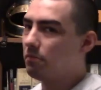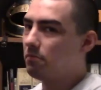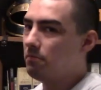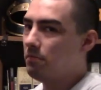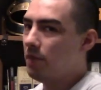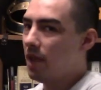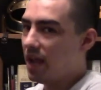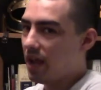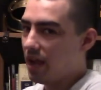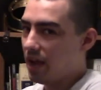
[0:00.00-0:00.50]

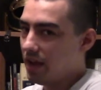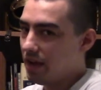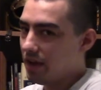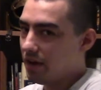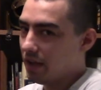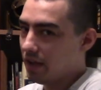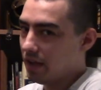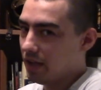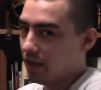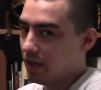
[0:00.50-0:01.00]

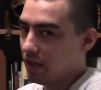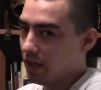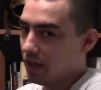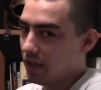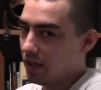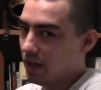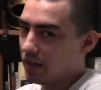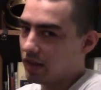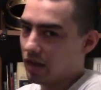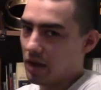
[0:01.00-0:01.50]
made
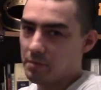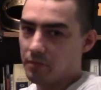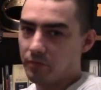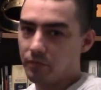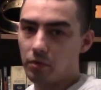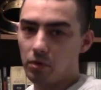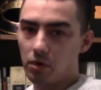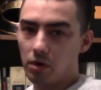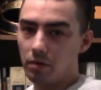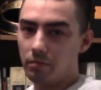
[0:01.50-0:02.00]
in a type of
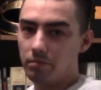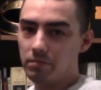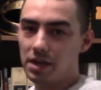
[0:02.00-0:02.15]
form.